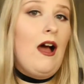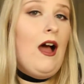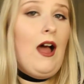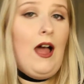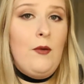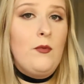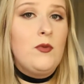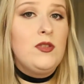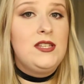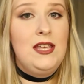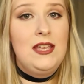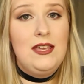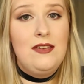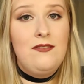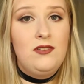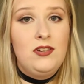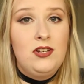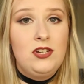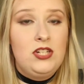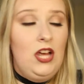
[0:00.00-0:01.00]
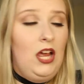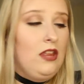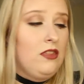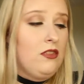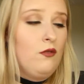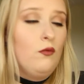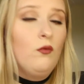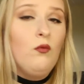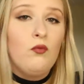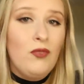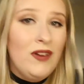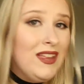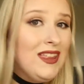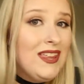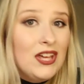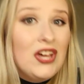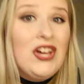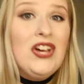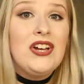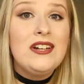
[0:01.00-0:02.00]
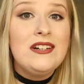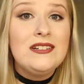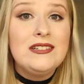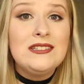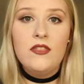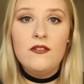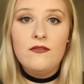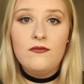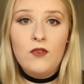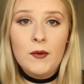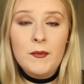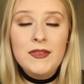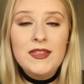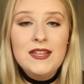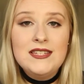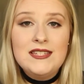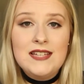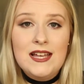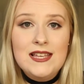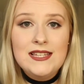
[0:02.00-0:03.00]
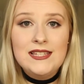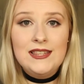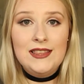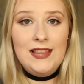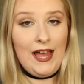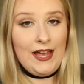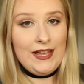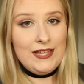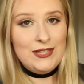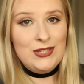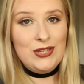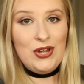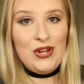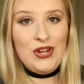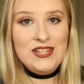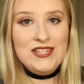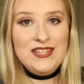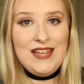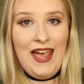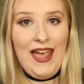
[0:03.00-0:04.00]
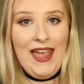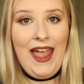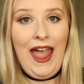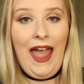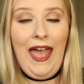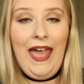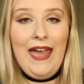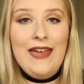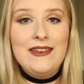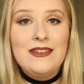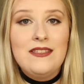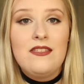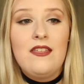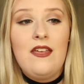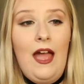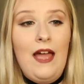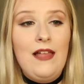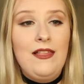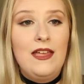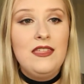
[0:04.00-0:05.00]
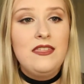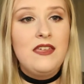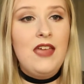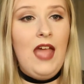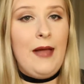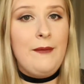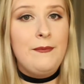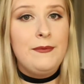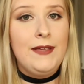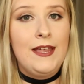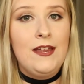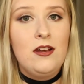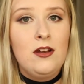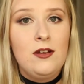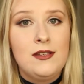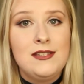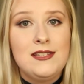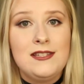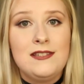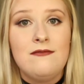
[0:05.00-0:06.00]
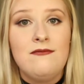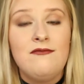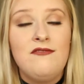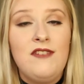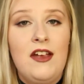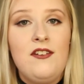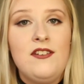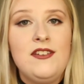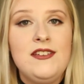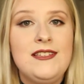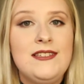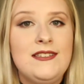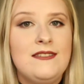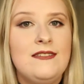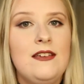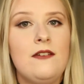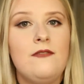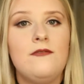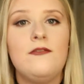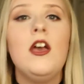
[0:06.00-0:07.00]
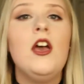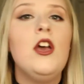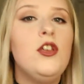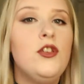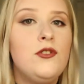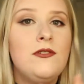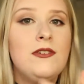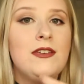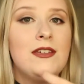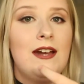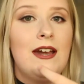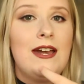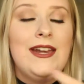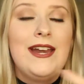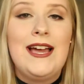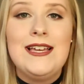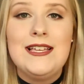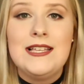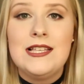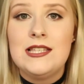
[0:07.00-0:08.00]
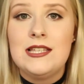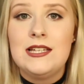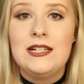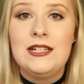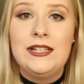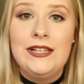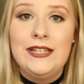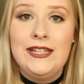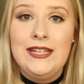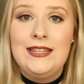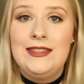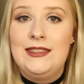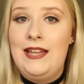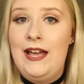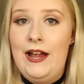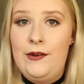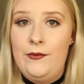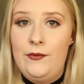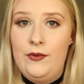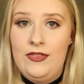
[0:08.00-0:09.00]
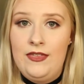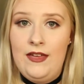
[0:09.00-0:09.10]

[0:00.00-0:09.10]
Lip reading: I would say give it a shot. They're really good. The formula does last all day, and I like the applicator because it's very stiff. You can get a nice clean line with